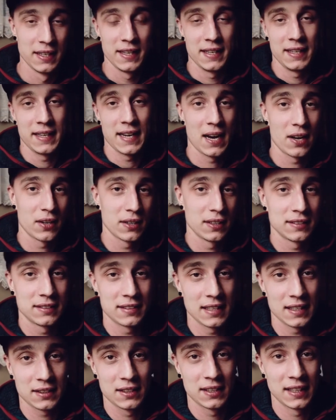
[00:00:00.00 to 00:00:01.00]
And how does
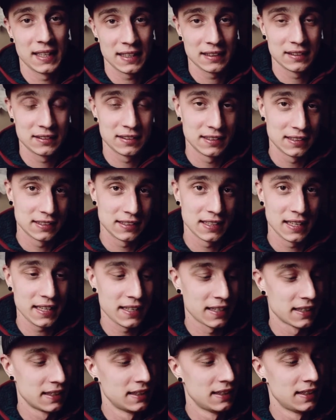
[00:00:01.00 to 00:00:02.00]
that connect to
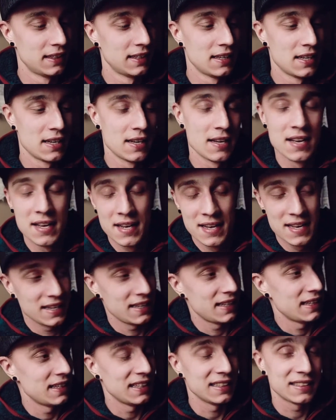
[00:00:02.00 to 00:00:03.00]
today?
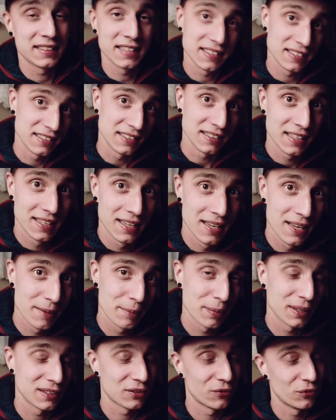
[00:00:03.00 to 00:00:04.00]
It doesn't,
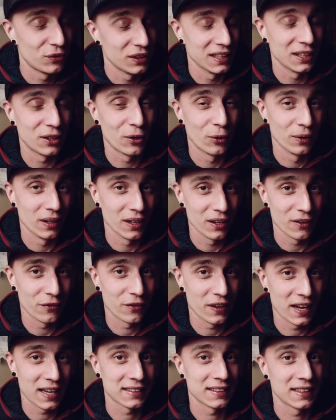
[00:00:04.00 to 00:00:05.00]
but it's a really cool little
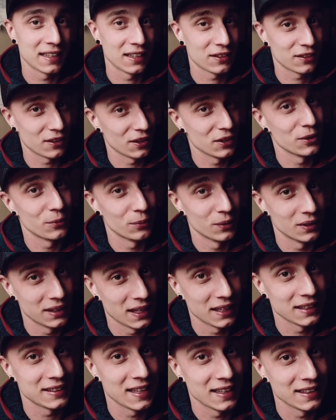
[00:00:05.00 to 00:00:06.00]
fact, and I thought you would
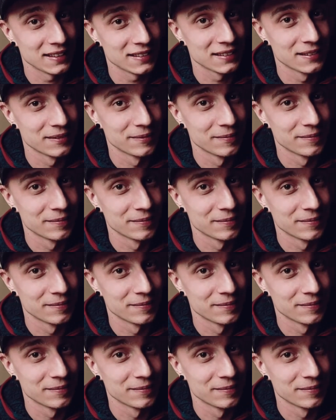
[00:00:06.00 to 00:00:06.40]
like this.